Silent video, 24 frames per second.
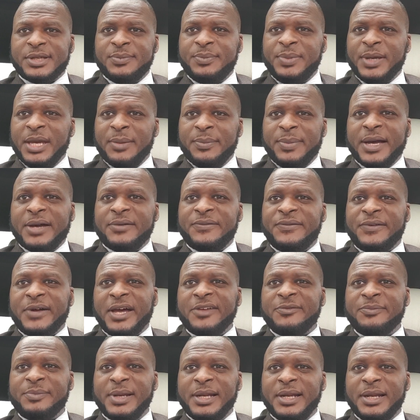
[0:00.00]
be about
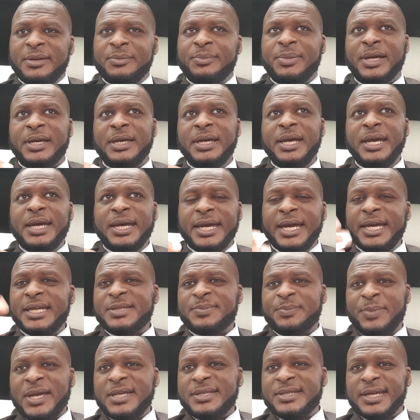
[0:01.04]
5 million, but it's
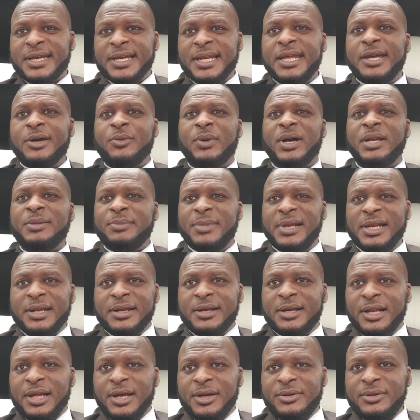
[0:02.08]
basically a 1 million
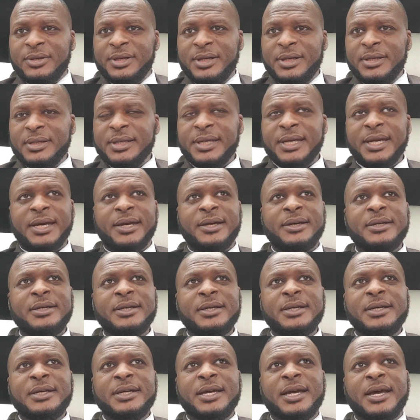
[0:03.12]
loan. Yeah.
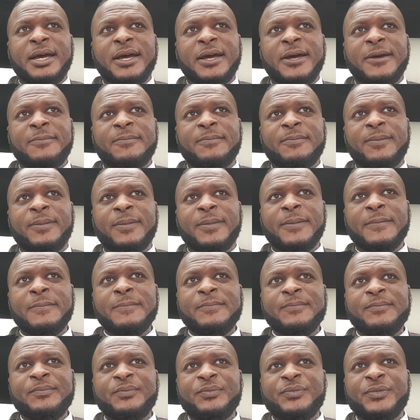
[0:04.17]
Um,
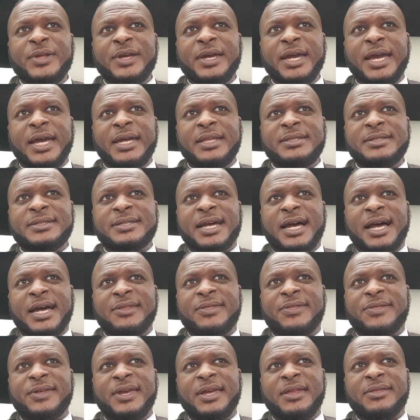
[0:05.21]
and I
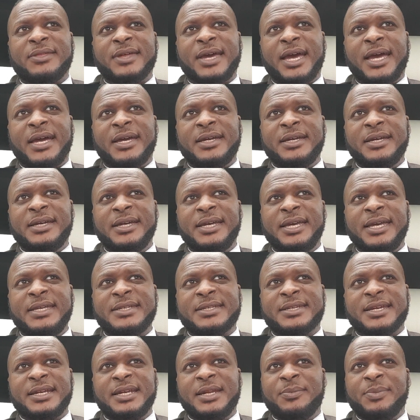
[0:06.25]
think that he's
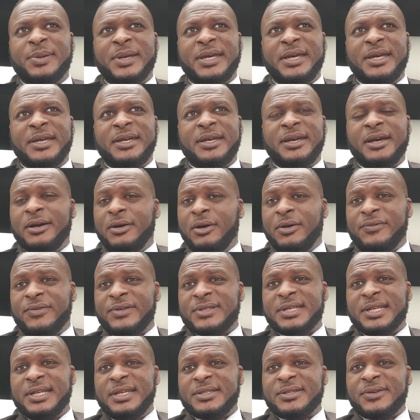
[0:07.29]
going to be,
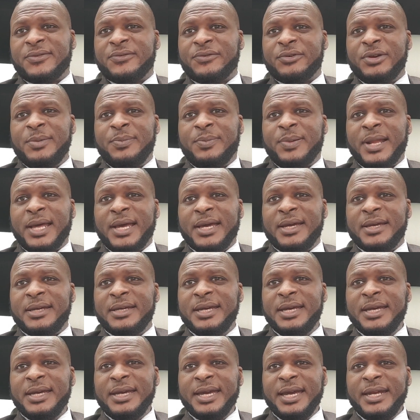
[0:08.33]
obviously, he's a free player
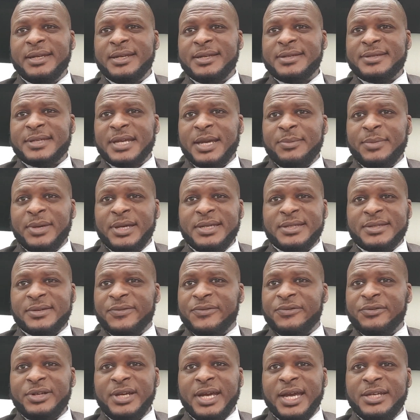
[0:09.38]
in the summer, he's a
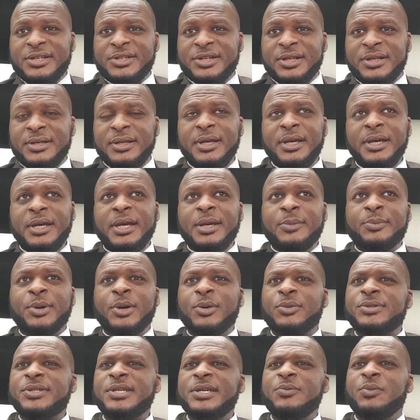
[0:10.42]
free agent.
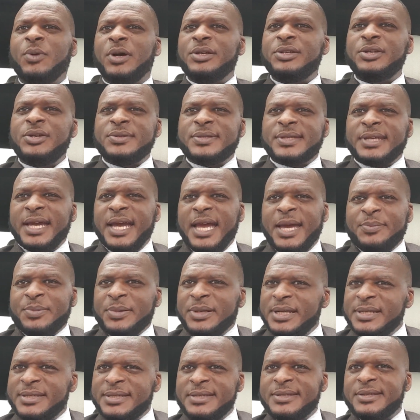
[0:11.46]
But see, what used to happen,
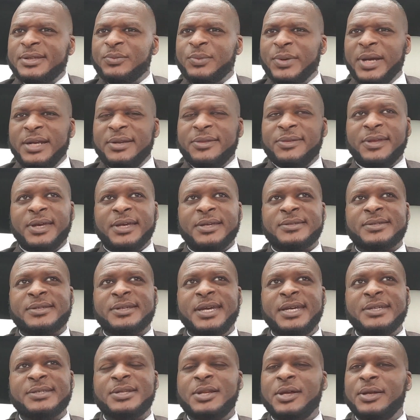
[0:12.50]
this is the weird things.
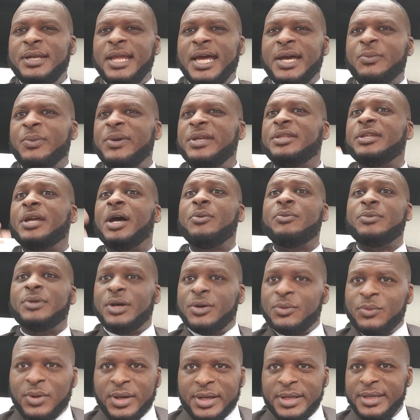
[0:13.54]
It's not like we don't know
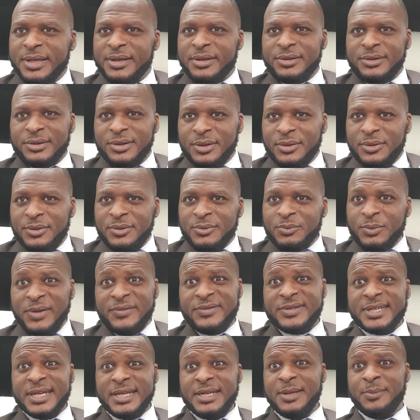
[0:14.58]
what he can do. We've
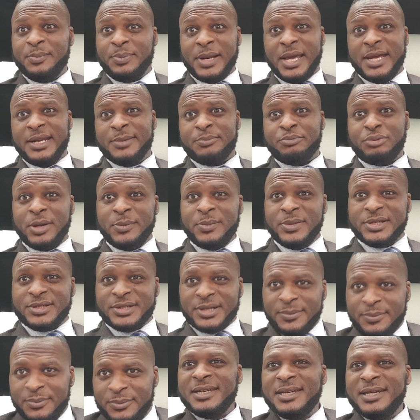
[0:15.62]
seen him play in the Premiership.
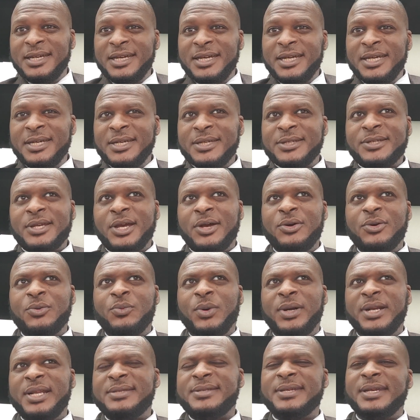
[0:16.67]
So
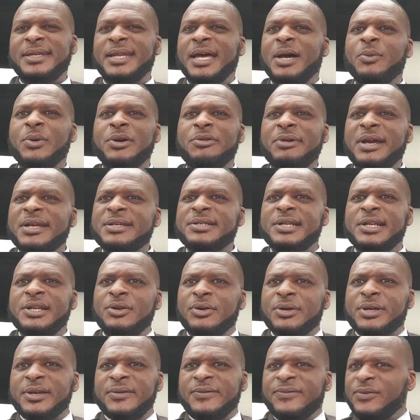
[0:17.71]
what is it that we're actually
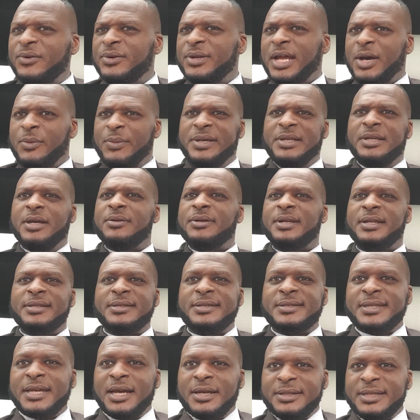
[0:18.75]
looking for that we don't
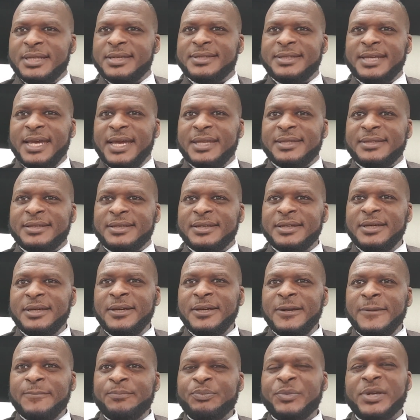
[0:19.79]
understand?
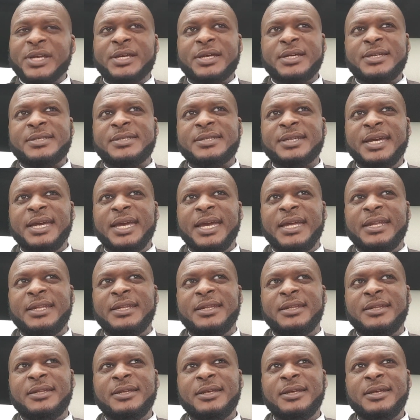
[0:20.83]
Because
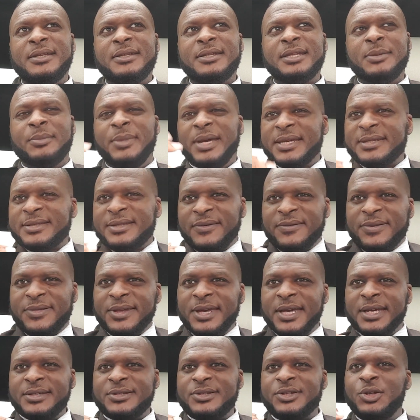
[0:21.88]
in the mix of
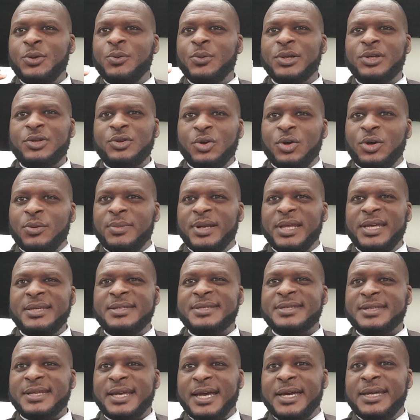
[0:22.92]
things, you would normally
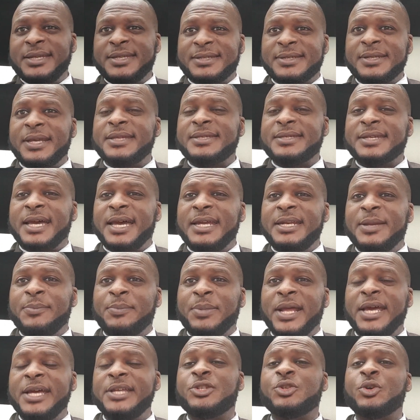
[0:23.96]
sign the
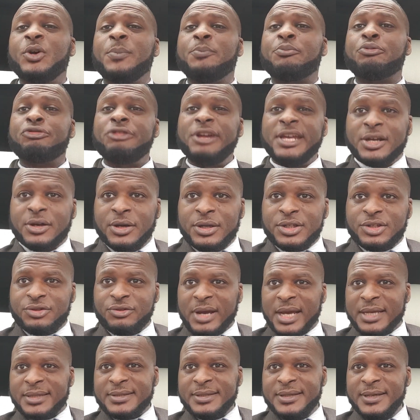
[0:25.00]
player to a
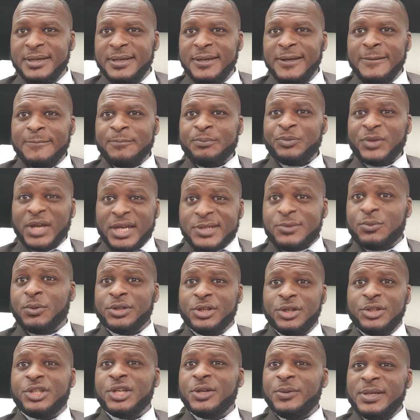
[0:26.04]
pre-contract. That's what you
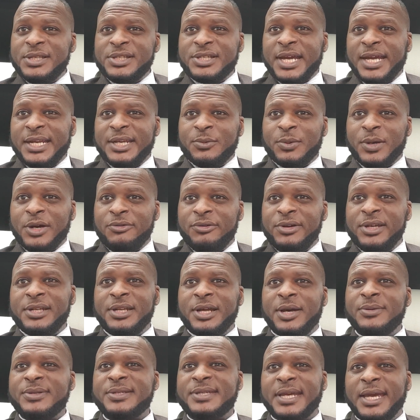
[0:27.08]
do in January. You
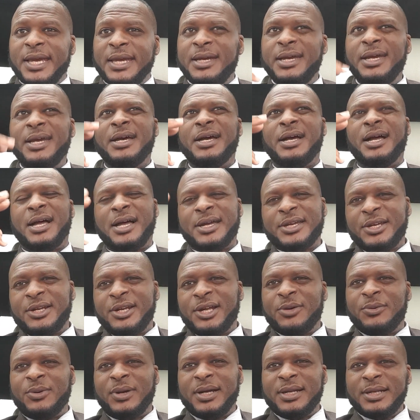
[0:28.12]
don't say, oh, you know
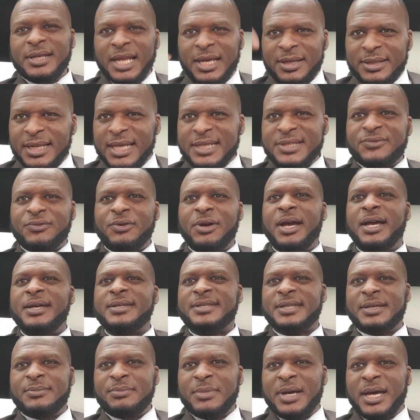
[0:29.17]
what, let's throw out
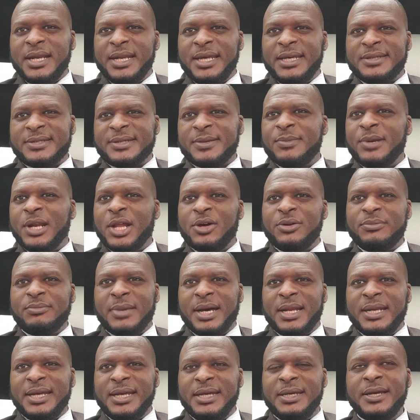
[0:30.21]
some money, some loan
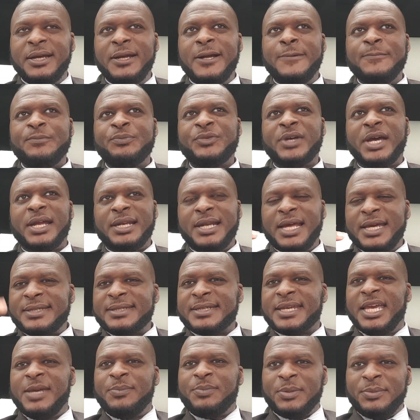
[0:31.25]
money, and let's
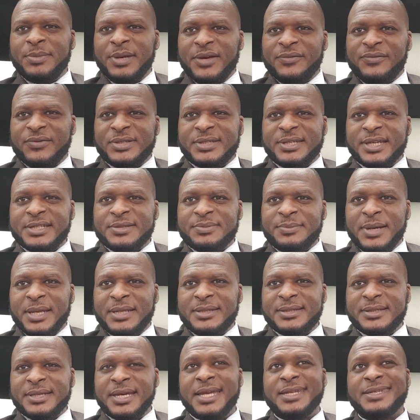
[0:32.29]
keep him here for 6
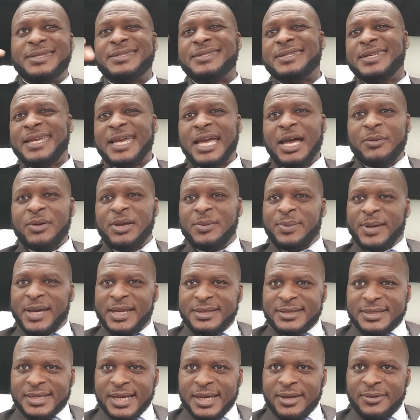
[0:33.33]
months and see how he
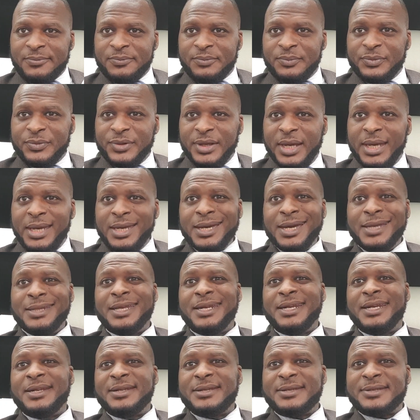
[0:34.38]
pans out. And then
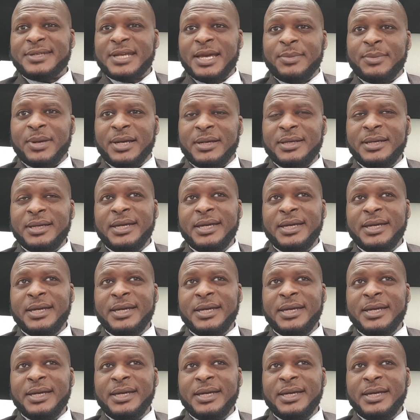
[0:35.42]
in the summer,